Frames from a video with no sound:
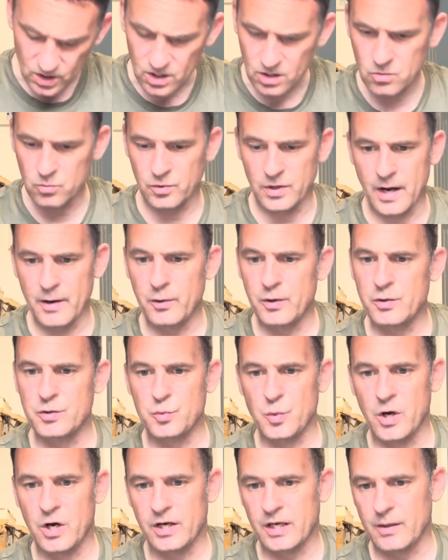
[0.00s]
Although it was
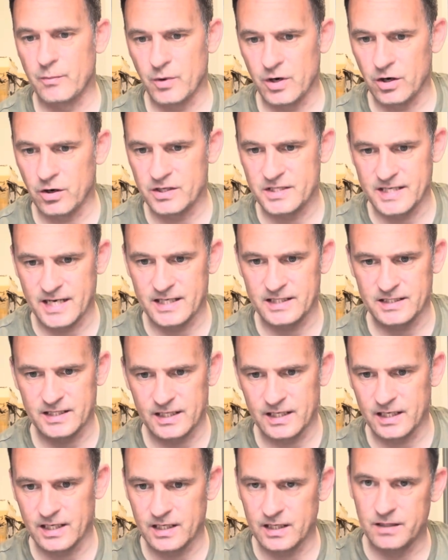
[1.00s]
working when I
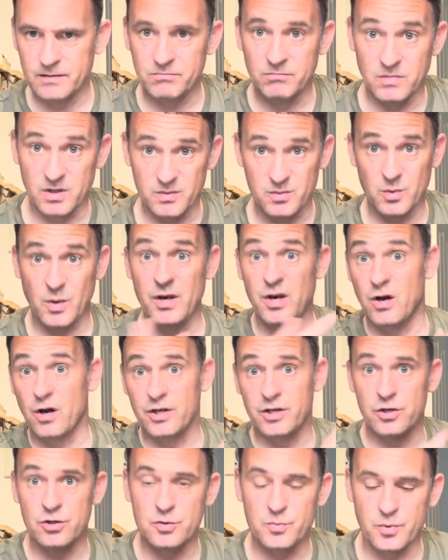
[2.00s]
tested it, and it was one that I
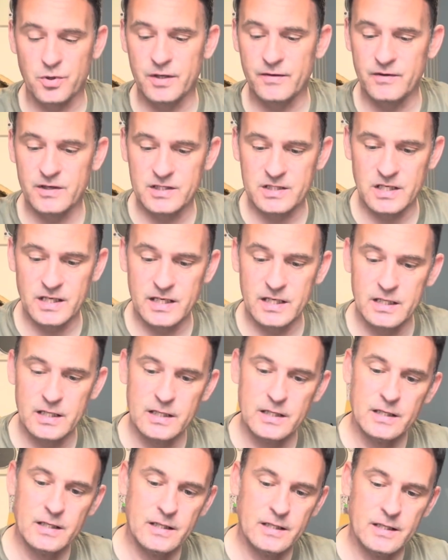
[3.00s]
used previously.
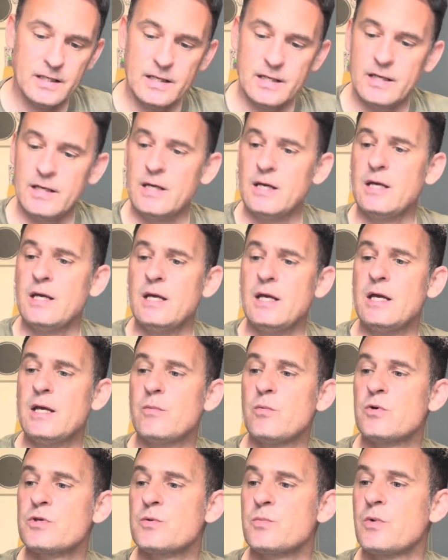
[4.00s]

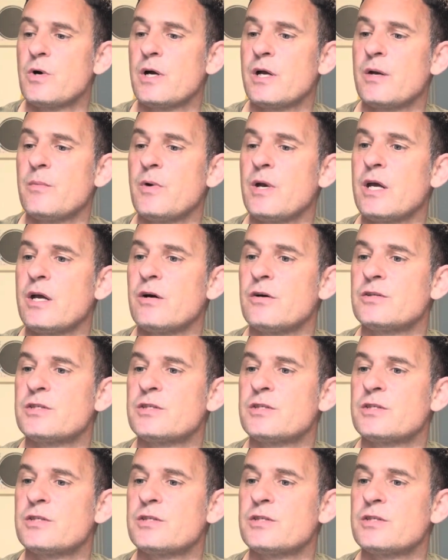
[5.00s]
It wasn't working when it got